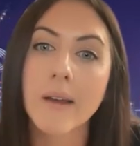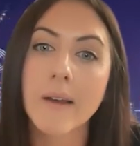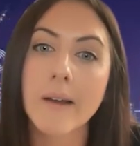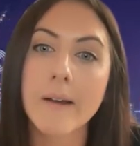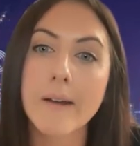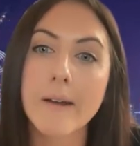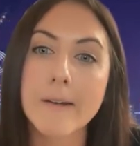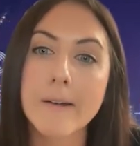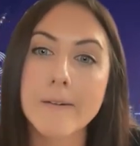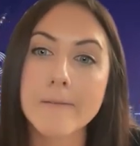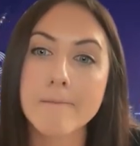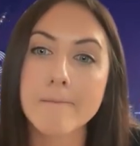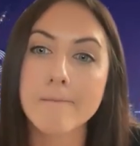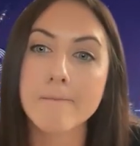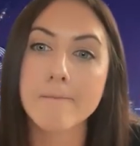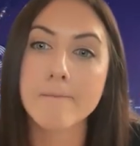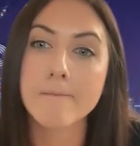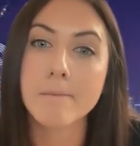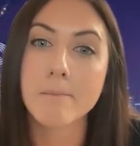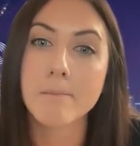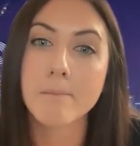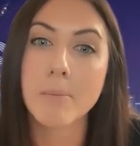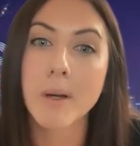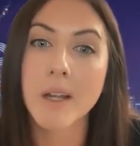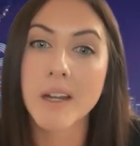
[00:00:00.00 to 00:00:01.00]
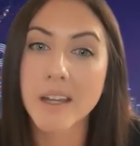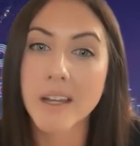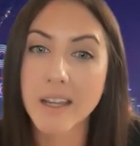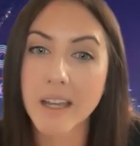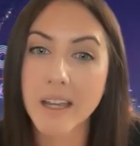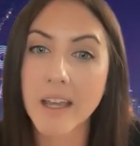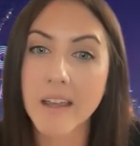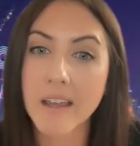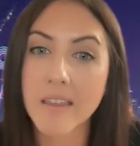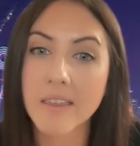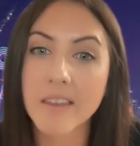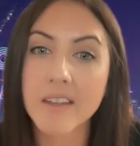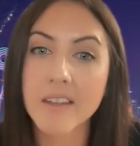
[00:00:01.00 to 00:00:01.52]
Um, but
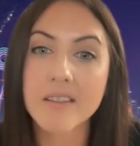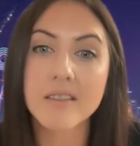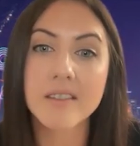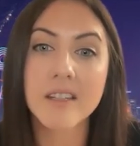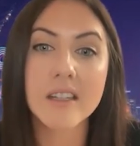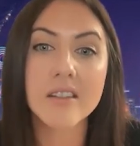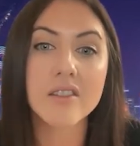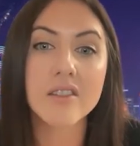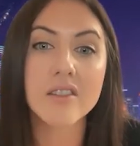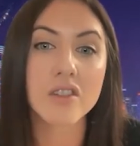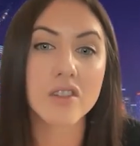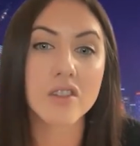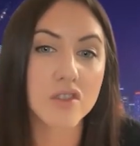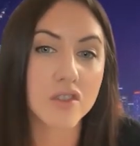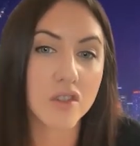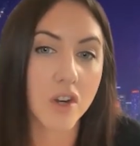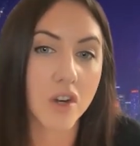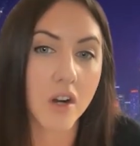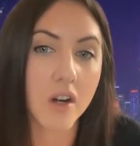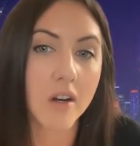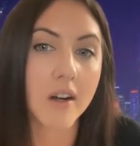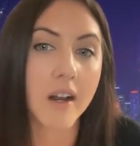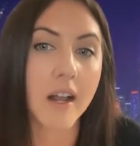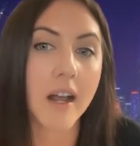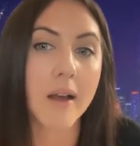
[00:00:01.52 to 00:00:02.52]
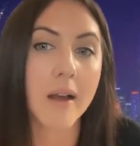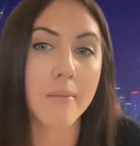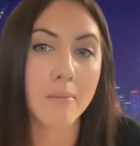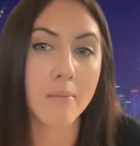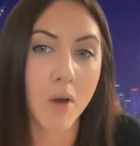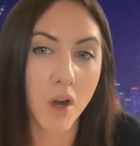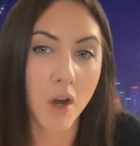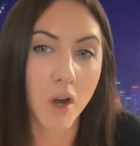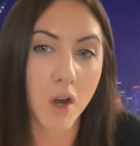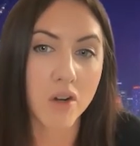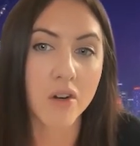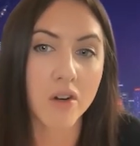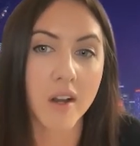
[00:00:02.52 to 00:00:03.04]
again, this needs to start at
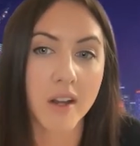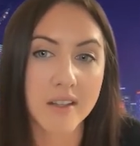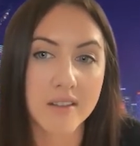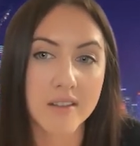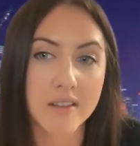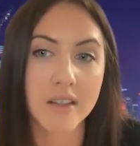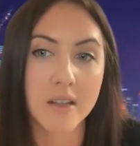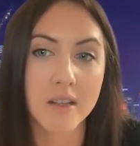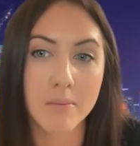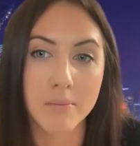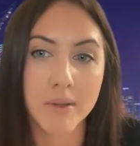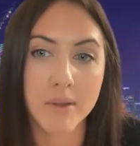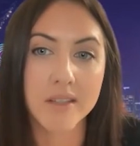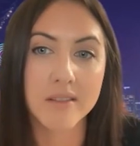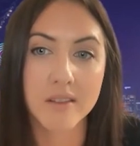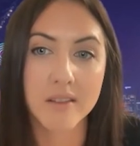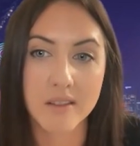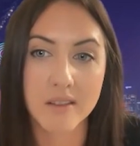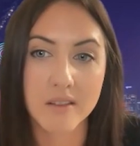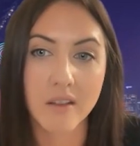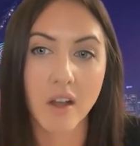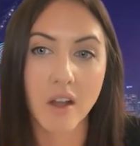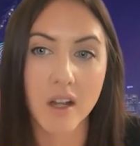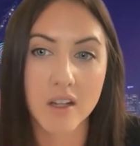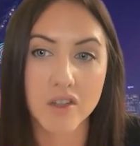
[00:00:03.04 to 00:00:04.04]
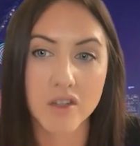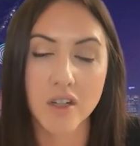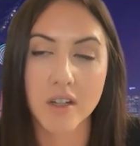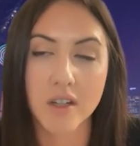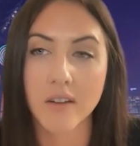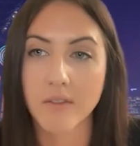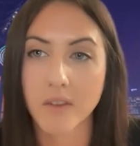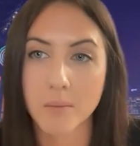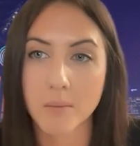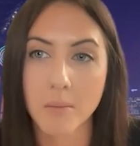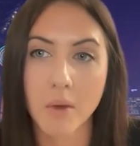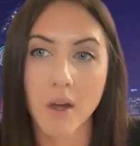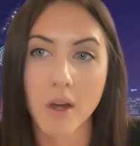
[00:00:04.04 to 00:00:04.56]
modernizing the business logic
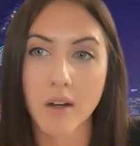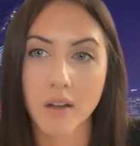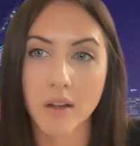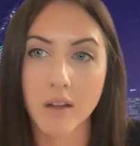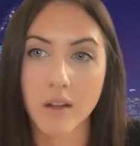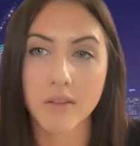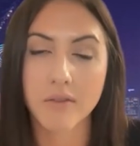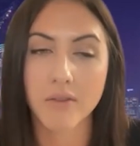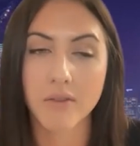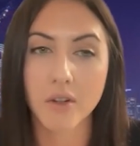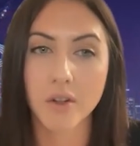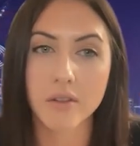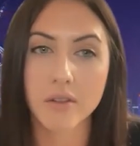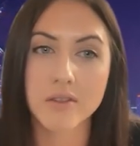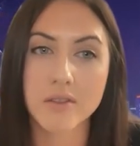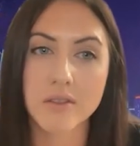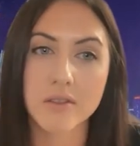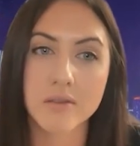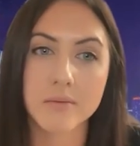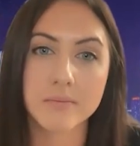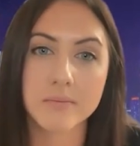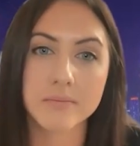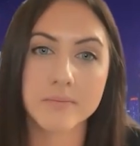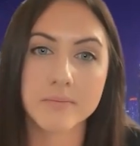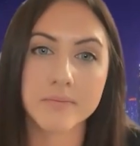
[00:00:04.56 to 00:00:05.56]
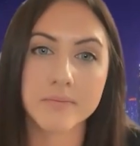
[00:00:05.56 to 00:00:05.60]
of the monolith first.